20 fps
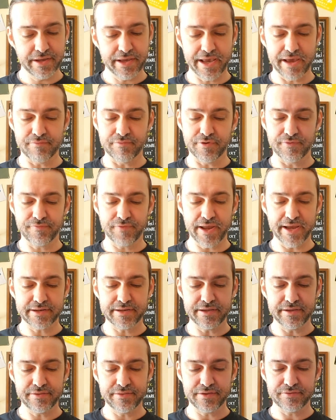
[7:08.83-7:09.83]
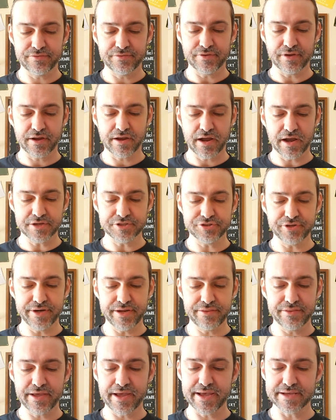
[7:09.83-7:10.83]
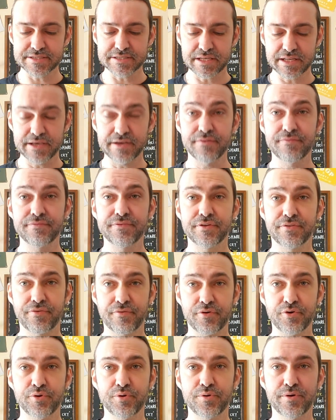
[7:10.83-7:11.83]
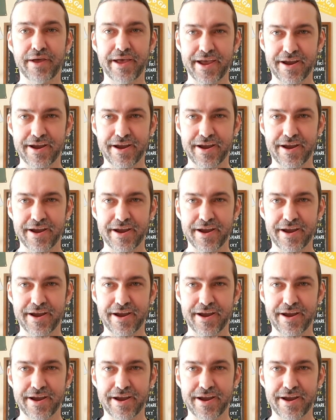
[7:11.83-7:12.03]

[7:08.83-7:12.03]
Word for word: and reflecting this is a country that has lived through